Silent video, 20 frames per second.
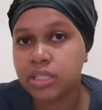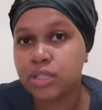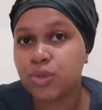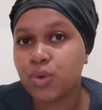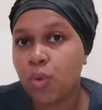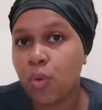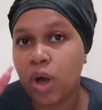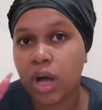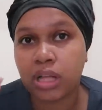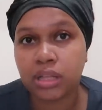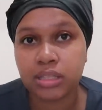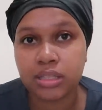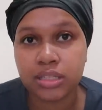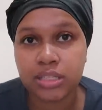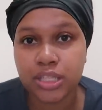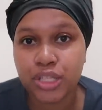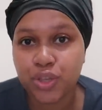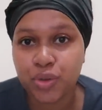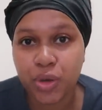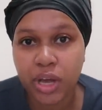or I'll see
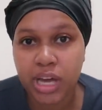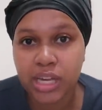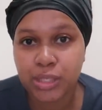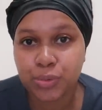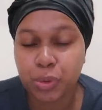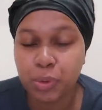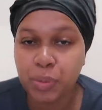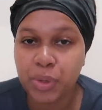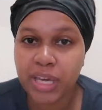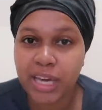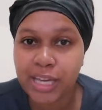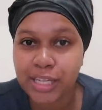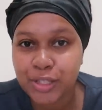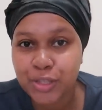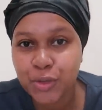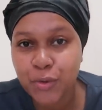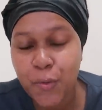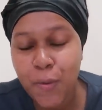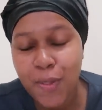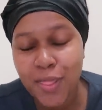you guys when we get
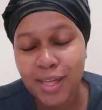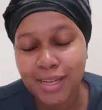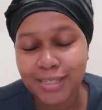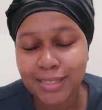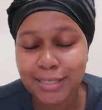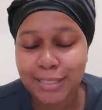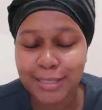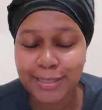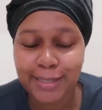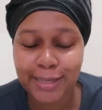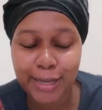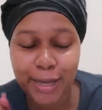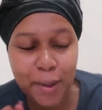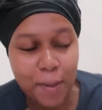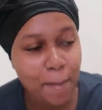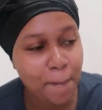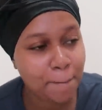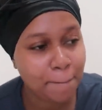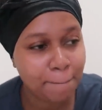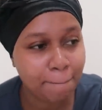to the
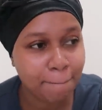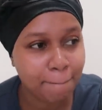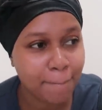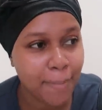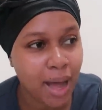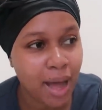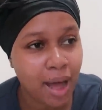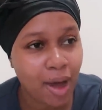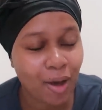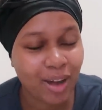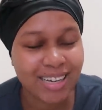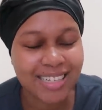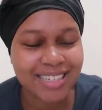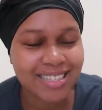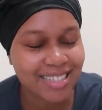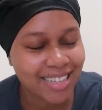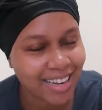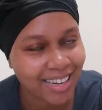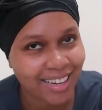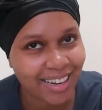gym on a
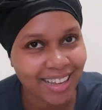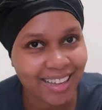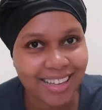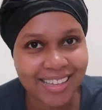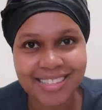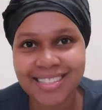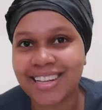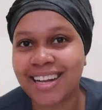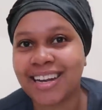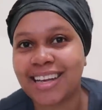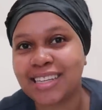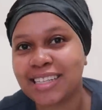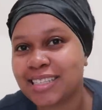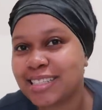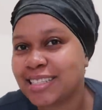Sunday. Kiss on us.